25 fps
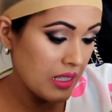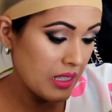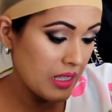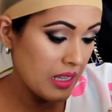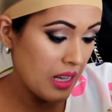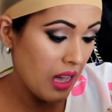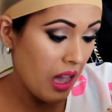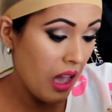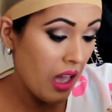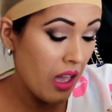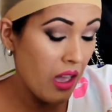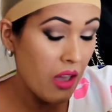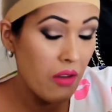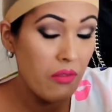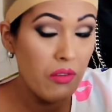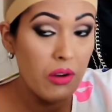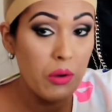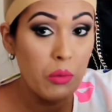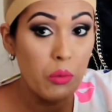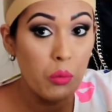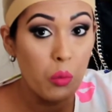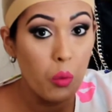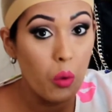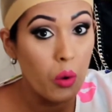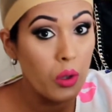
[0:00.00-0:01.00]
I
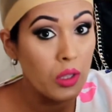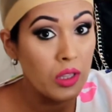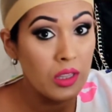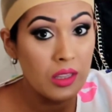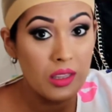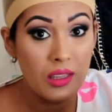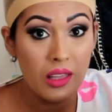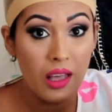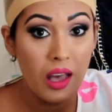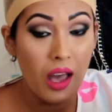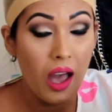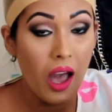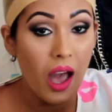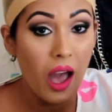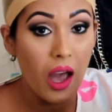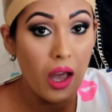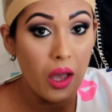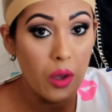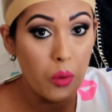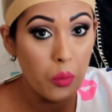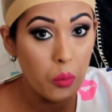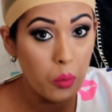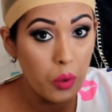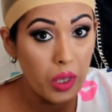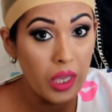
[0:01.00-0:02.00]
haven't worn
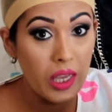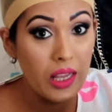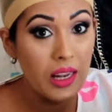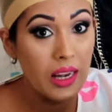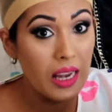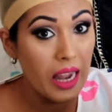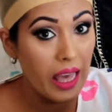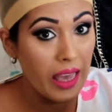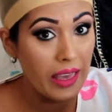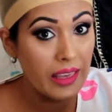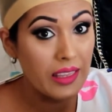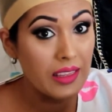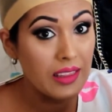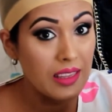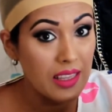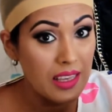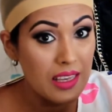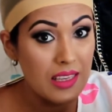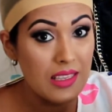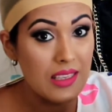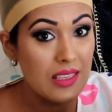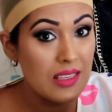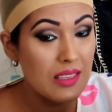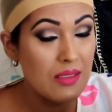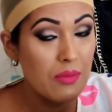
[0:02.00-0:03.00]
a wig like
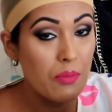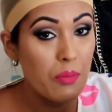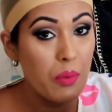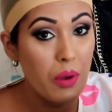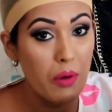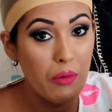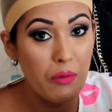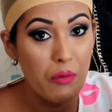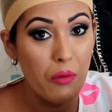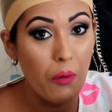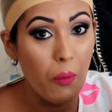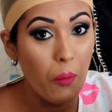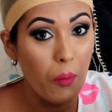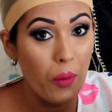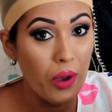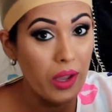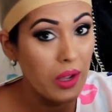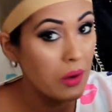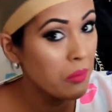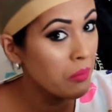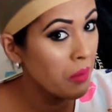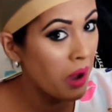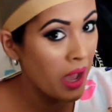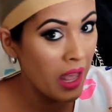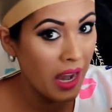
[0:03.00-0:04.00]
this before
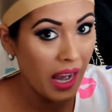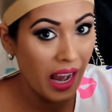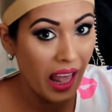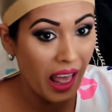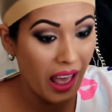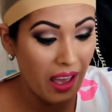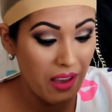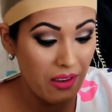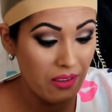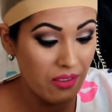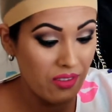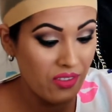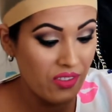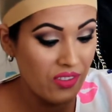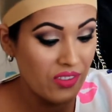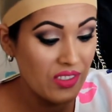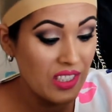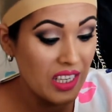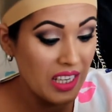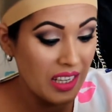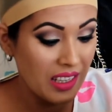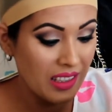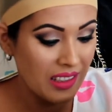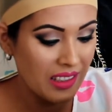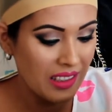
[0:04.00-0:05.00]
in my life
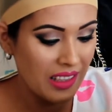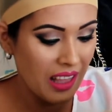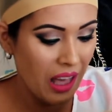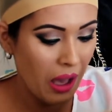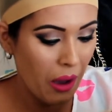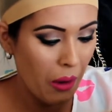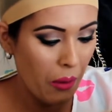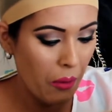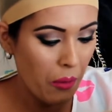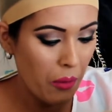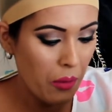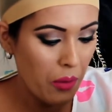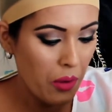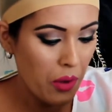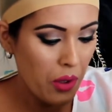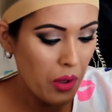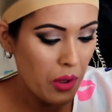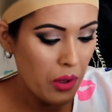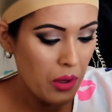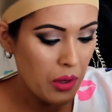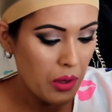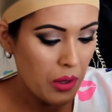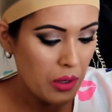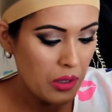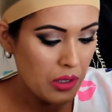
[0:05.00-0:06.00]
till now.
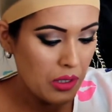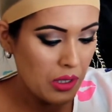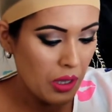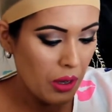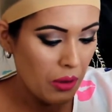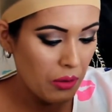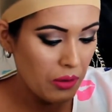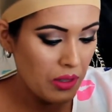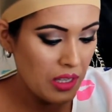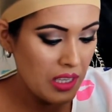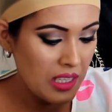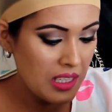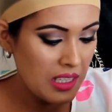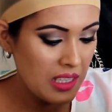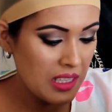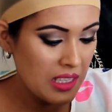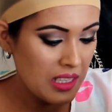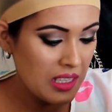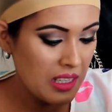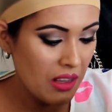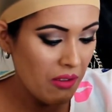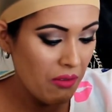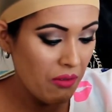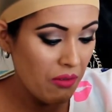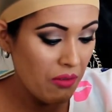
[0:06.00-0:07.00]
So this
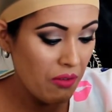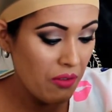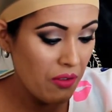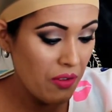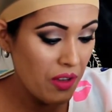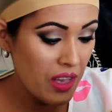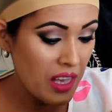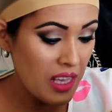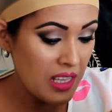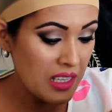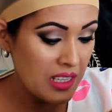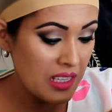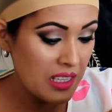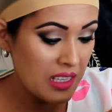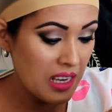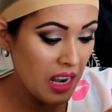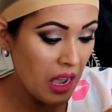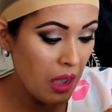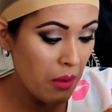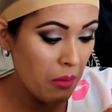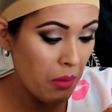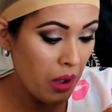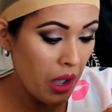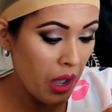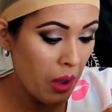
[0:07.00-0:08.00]
is the first
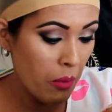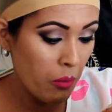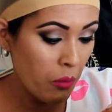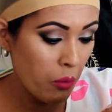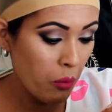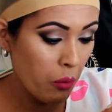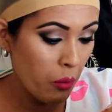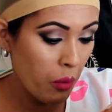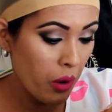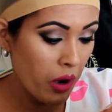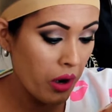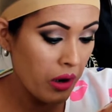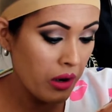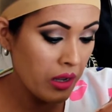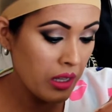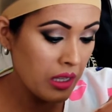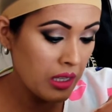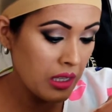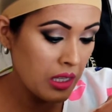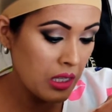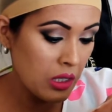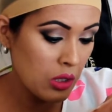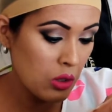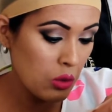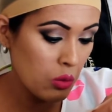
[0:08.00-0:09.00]
time I'm
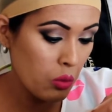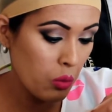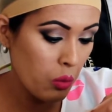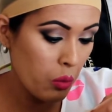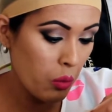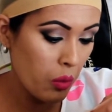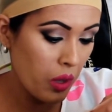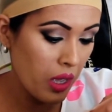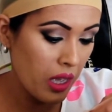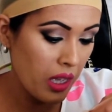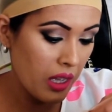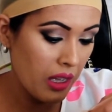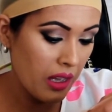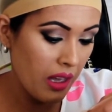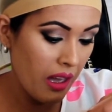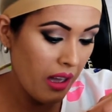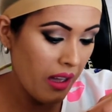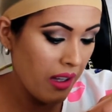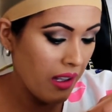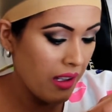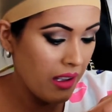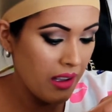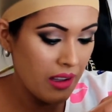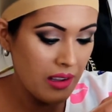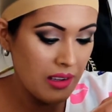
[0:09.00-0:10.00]
wearing this wig,
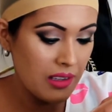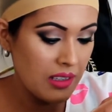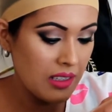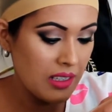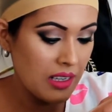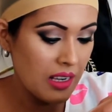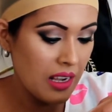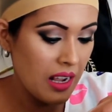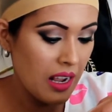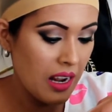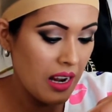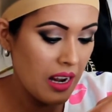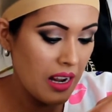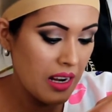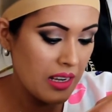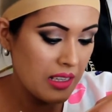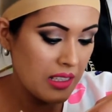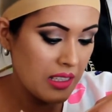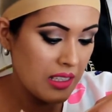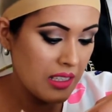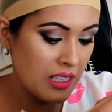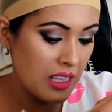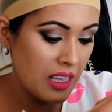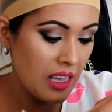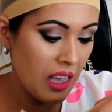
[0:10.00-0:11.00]
and
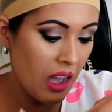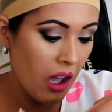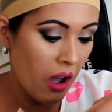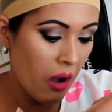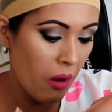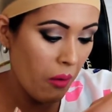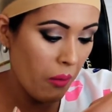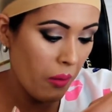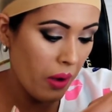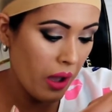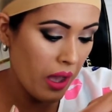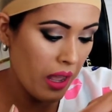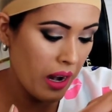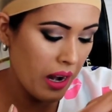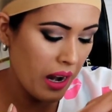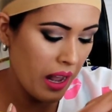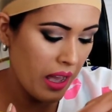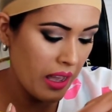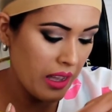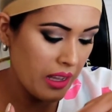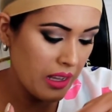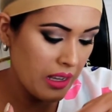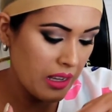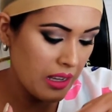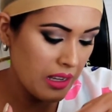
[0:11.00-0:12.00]
let's see how I
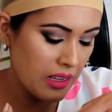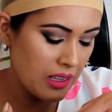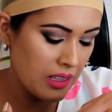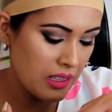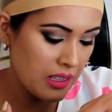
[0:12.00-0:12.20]
like it.